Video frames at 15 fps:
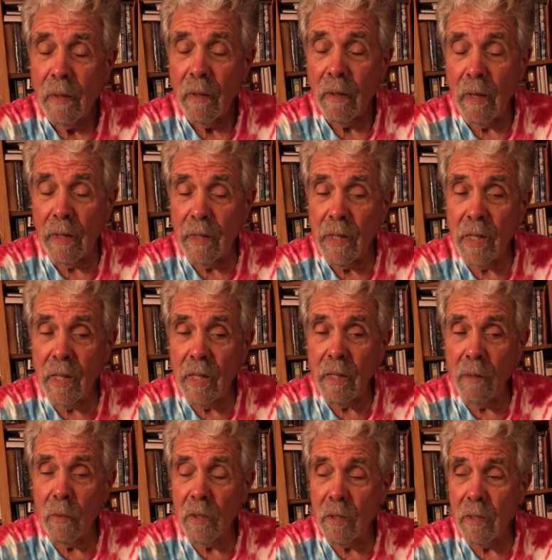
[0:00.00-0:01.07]
And he
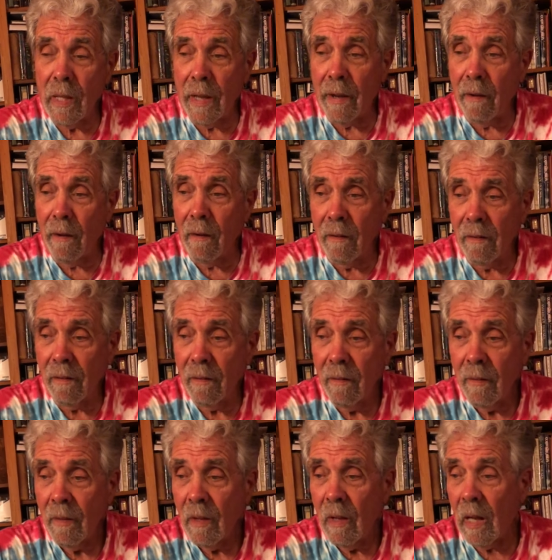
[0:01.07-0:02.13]
was there,
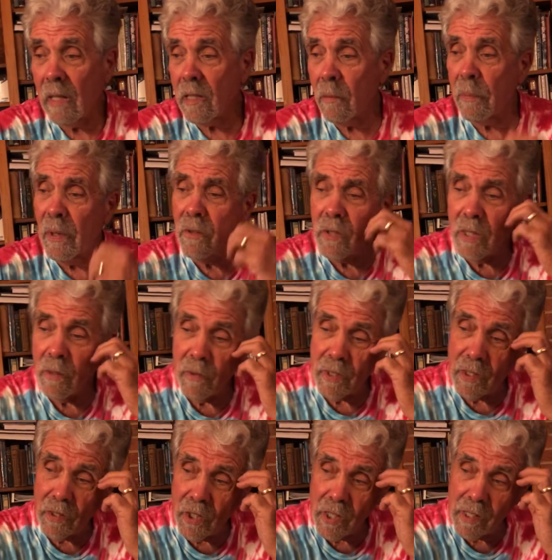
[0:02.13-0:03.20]
I suppose he was
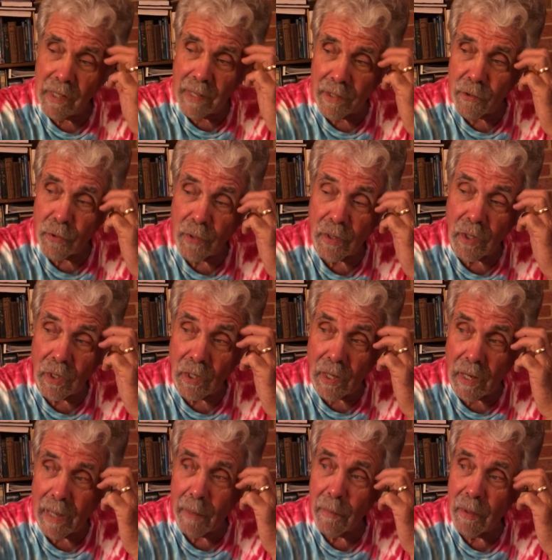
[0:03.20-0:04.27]
a teenager at the
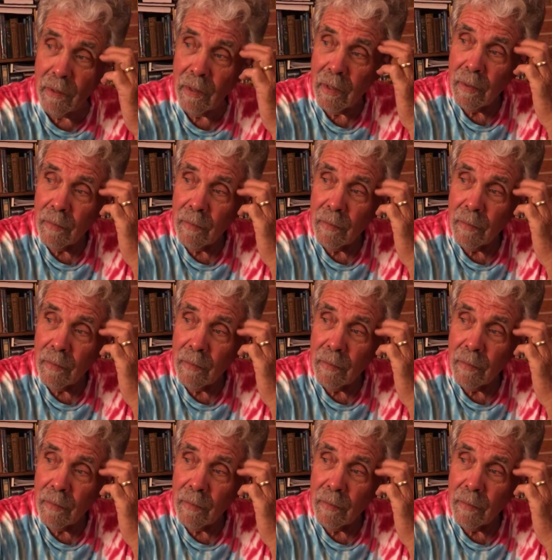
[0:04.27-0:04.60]
time, and